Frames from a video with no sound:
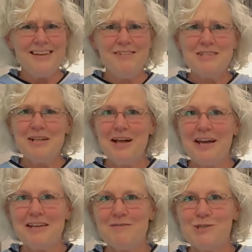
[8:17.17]
Give us a
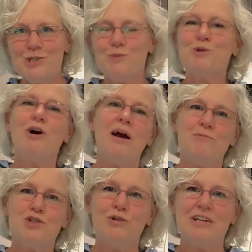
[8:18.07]
like, give us a
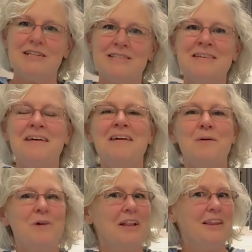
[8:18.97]
subscribe, join us.
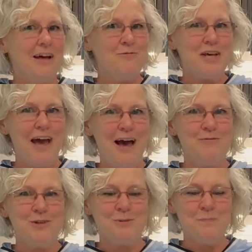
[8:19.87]
We'd love to have
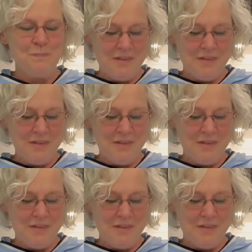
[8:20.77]
you.